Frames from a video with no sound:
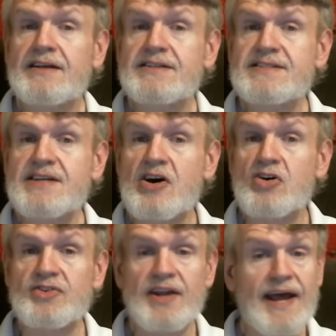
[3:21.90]

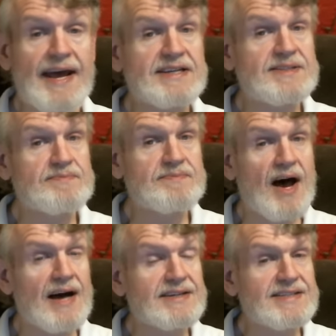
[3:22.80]
So today is
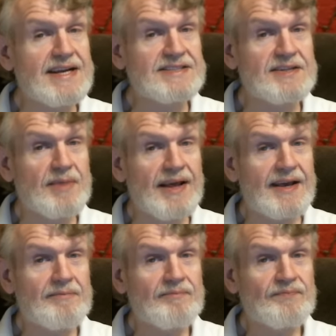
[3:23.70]

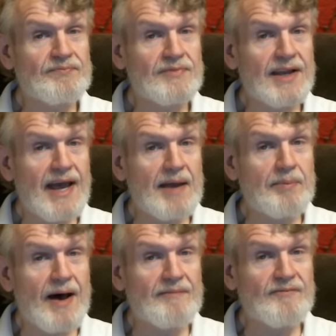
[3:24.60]
ostensibly
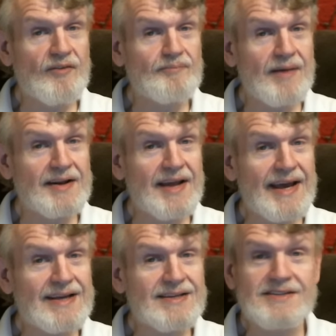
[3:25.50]
K-pop
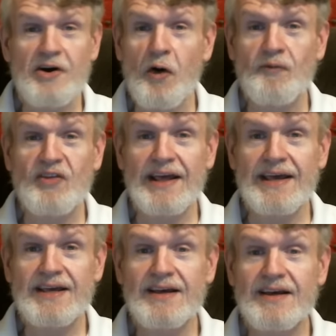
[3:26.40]
Monday, so
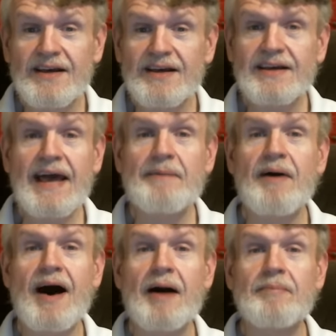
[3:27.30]
hopefully
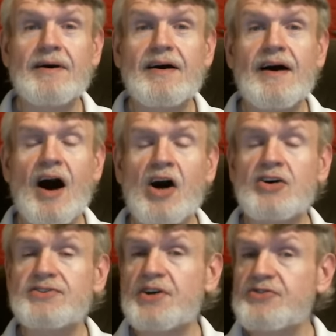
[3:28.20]
K-pop. I
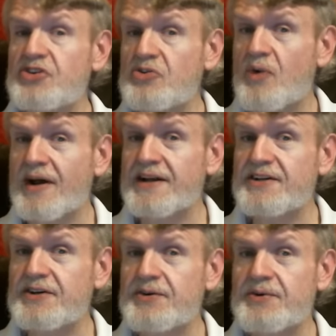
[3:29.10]
also do want to
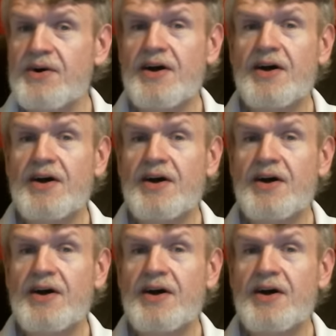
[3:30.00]
do